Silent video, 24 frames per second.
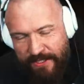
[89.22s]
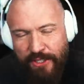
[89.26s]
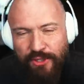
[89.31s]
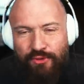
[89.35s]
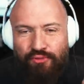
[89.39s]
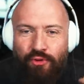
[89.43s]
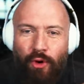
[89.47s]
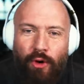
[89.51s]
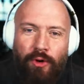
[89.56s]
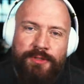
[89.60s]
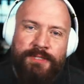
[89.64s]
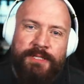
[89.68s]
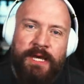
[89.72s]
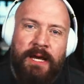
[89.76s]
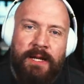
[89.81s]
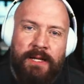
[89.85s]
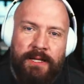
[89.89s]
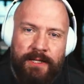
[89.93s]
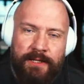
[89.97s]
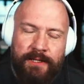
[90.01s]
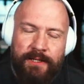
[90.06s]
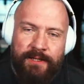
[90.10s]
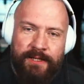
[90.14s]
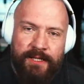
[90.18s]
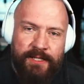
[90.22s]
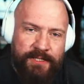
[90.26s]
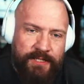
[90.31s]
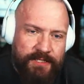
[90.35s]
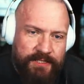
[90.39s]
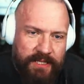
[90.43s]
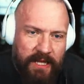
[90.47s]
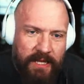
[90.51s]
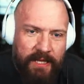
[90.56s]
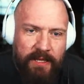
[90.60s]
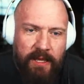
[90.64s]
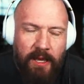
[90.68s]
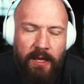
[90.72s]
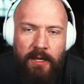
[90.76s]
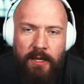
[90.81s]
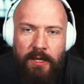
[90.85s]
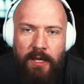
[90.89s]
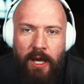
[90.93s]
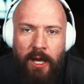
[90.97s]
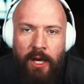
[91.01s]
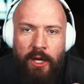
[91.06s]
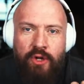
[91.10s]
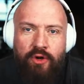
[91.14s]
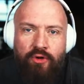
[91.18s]
is raw talent. This is like
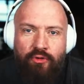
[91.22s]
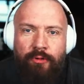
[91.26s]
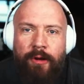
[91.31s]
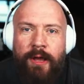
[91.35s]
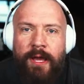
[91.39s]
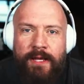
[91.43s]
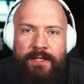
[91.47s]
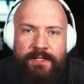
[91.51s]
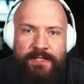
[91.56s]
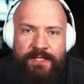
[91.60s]
a great